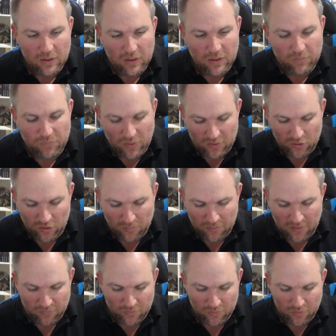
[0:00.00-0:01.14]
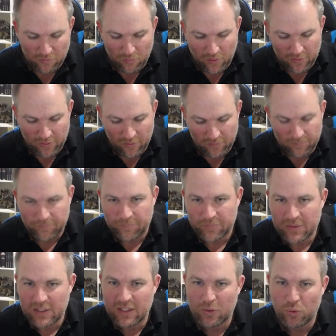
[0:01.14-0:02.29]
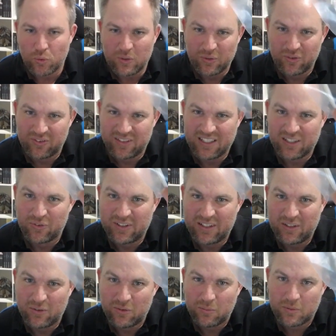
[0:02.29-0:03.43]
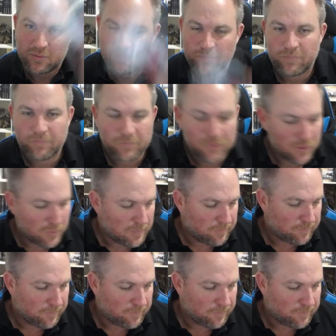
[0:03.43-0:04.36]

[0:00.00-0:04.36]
if you're at the top level, look, why not? You get a cool little sticker in there as well, Zowie.